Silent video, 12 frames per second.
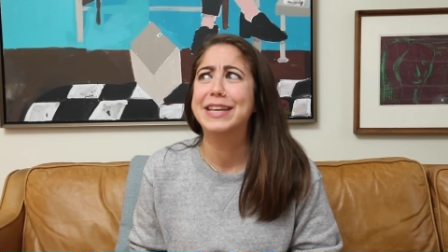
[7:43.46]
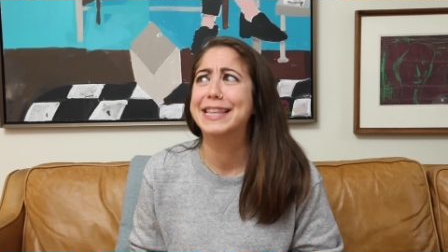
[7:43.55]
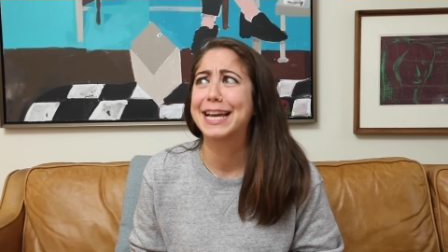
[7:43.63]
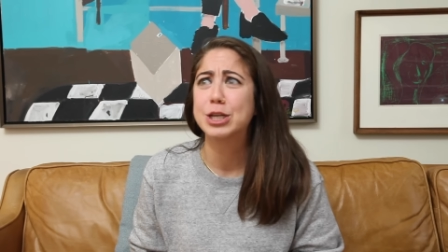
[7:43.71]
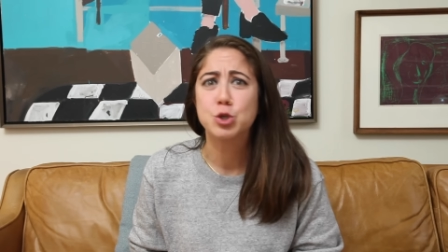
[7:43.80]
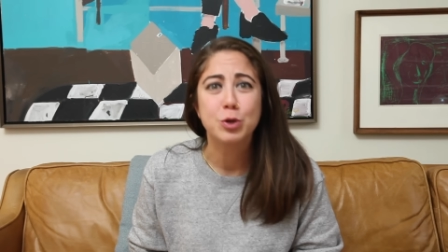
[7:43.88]
the
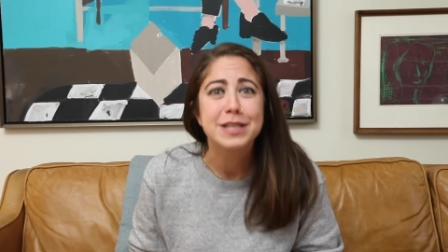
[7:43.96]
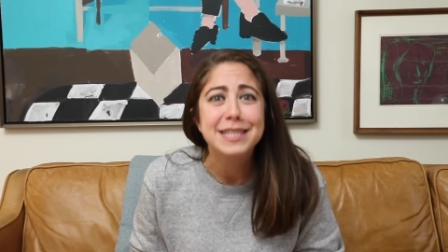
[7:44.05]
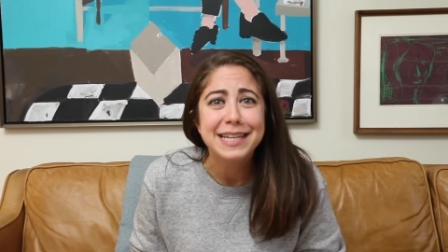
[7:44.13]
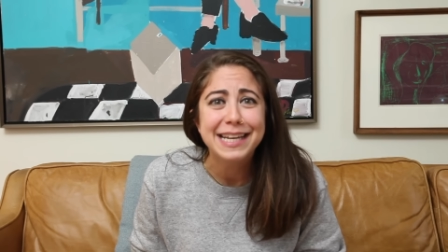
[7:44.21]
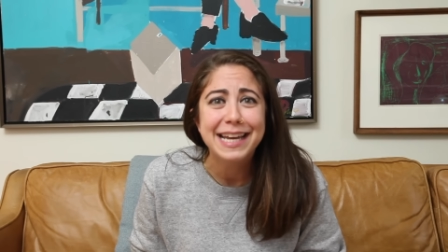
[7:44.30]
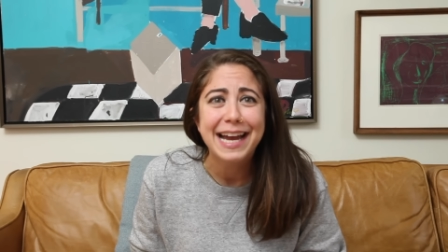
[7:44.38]

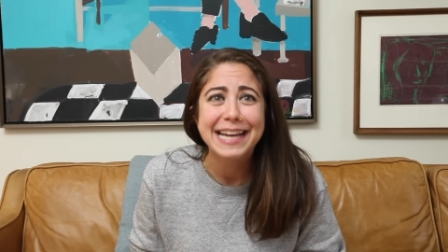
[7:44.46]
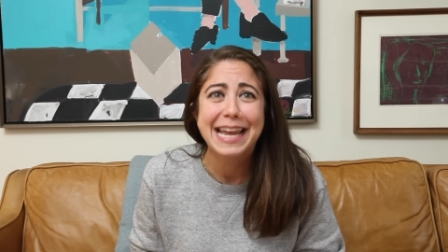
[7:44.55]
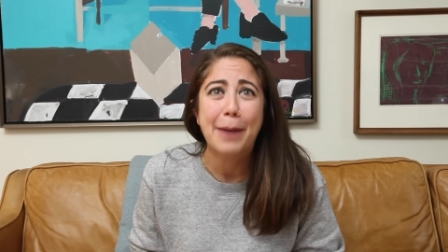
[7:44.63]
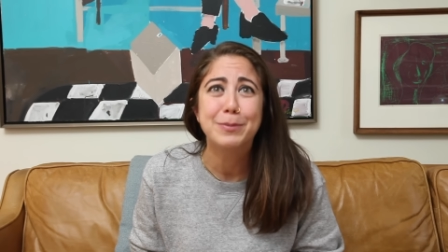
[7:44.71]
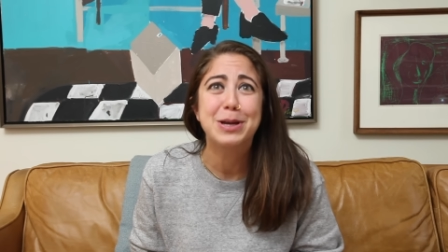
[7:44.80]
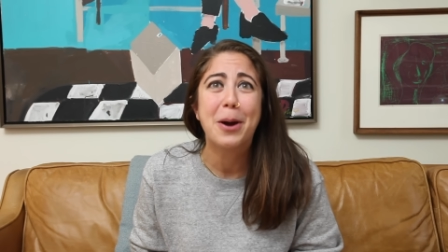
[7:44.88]
electricity
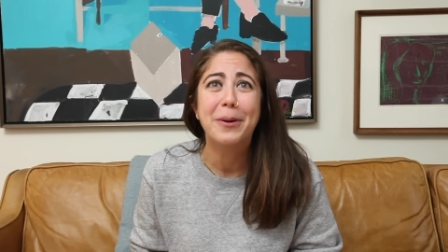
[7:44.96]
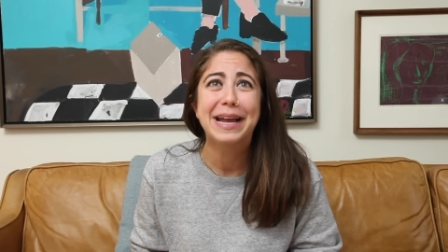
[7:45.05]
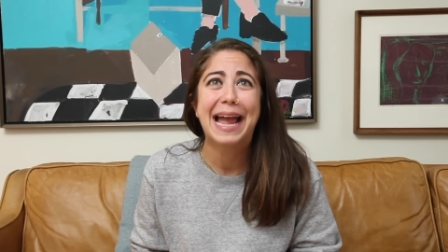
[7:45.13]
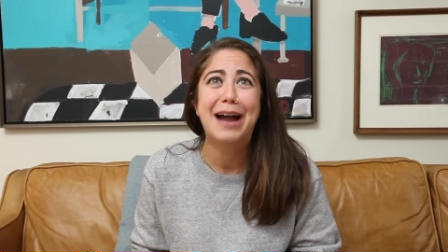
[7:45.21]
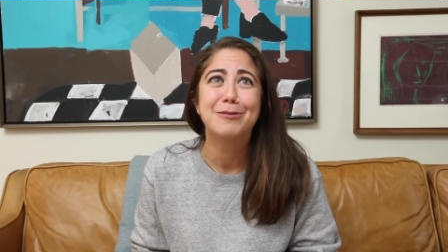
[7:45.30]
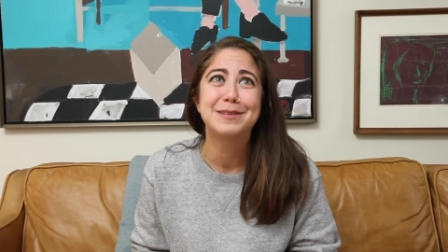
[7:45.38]
kept
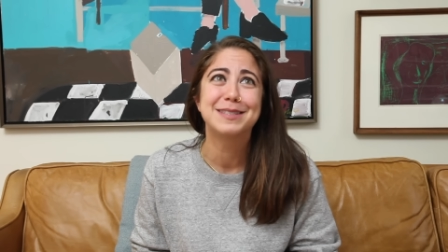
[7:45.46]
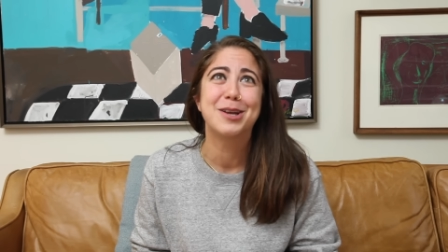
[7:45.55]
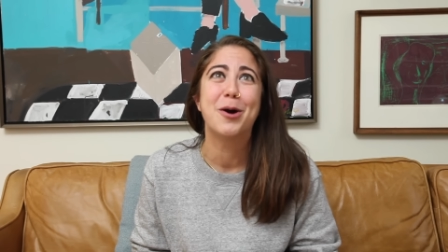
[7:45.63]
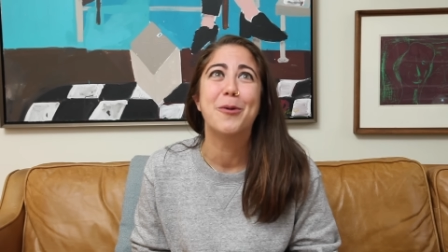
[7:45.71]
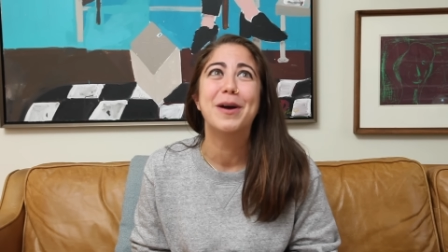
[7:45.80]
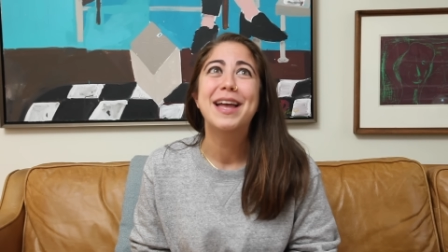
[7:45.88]
going out.
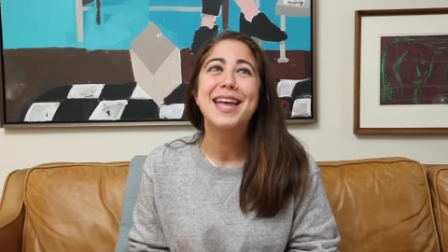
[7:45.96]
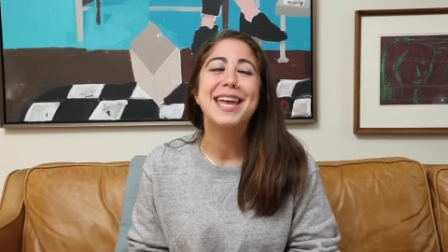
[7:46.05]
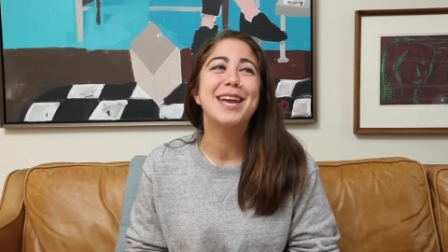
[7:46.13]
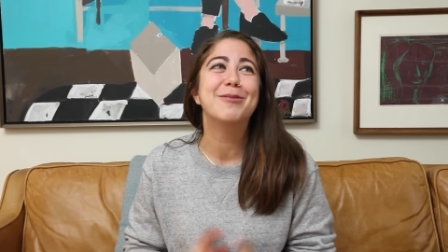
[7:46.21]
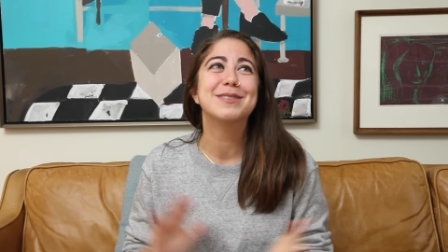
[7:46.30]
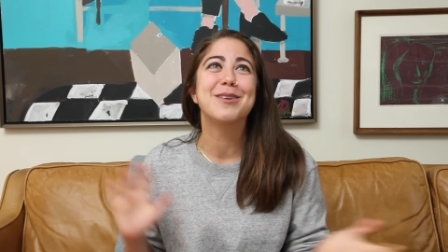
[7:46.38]
So
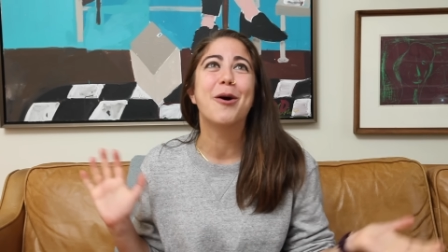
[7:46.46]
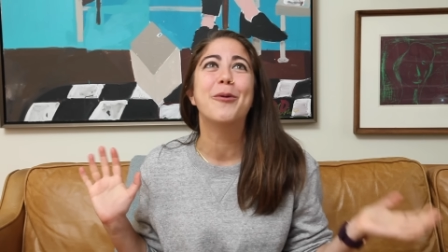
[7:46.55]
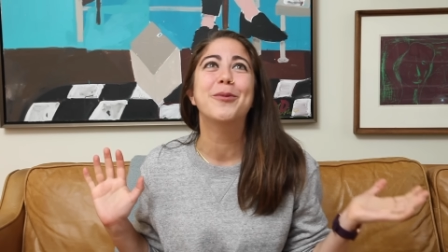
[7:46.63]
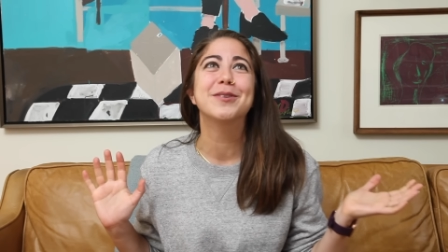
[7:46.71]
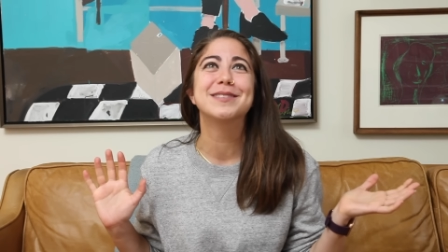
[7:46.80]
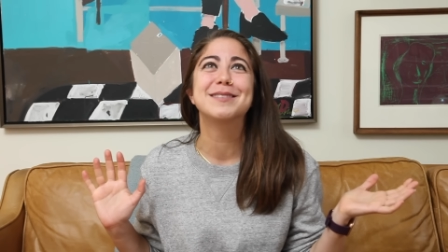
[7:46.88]
it was
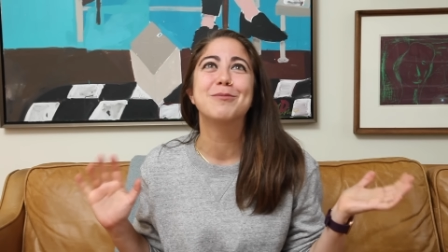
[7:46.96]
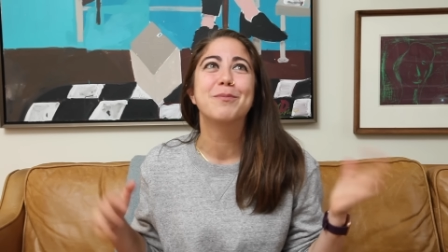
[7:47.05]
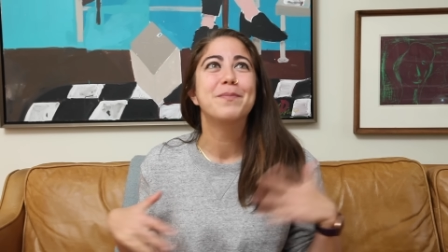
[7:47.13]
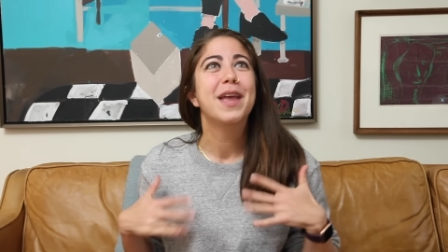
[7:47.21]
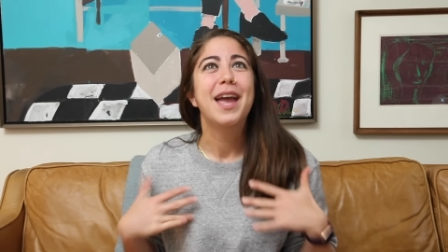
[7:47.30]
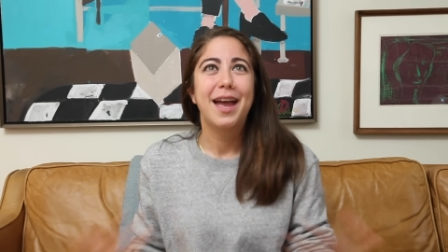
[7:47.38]
almost,
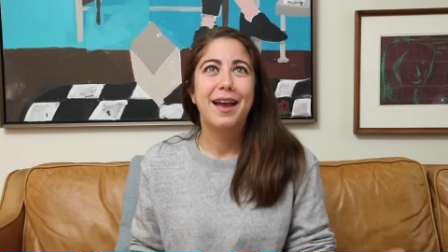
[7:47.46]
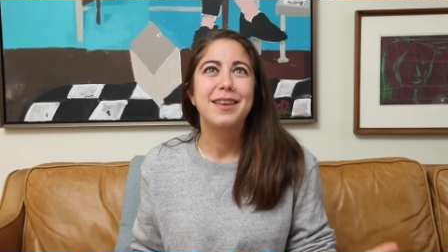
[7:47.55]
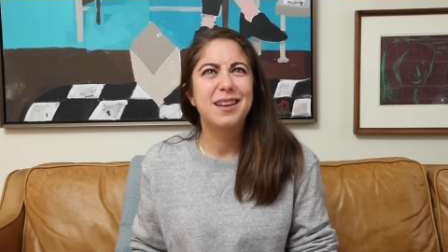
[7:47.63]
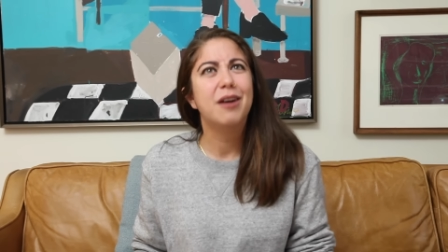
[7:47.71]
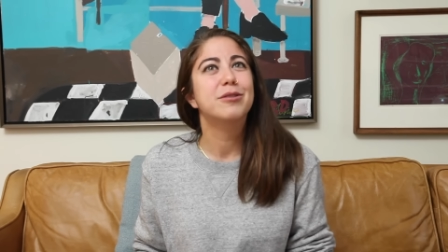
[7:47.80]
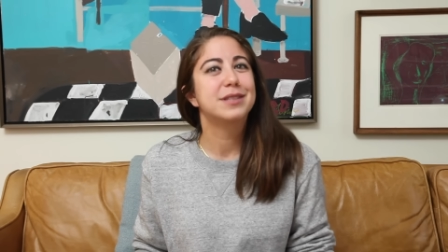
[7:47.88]

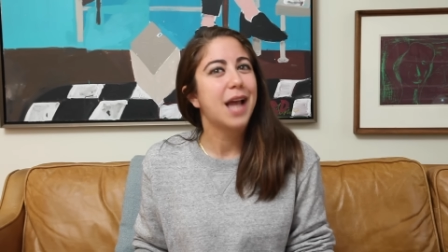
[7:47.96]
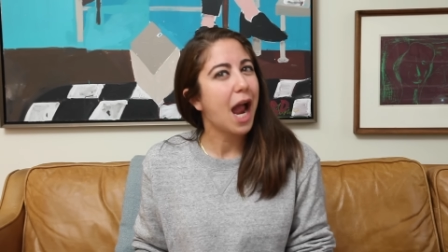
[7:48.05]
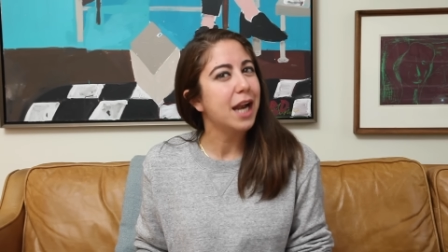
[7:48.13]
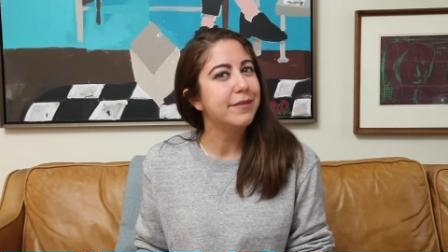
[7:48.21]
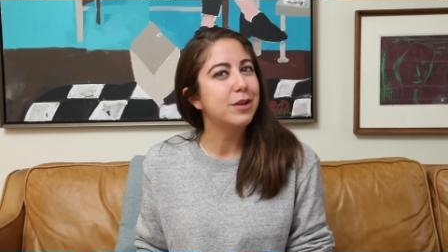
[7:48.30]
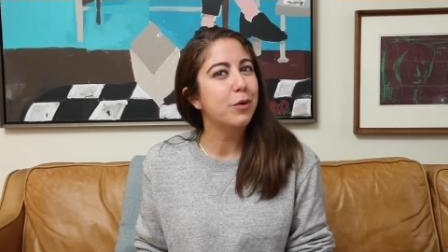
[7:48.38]
it was
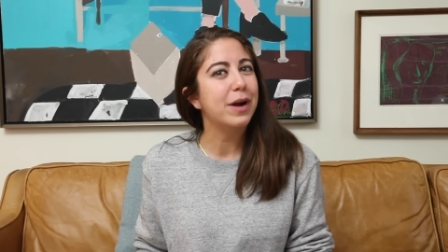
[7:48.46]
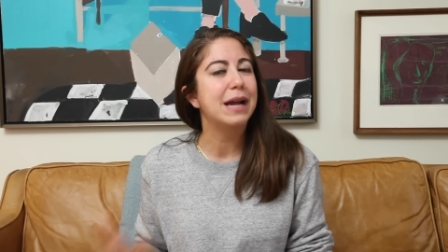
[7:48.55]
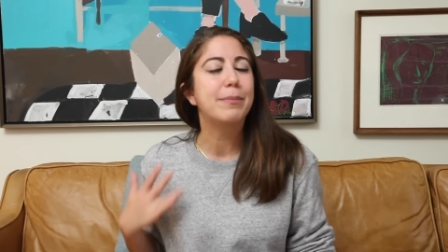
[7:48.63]
kind of annoying,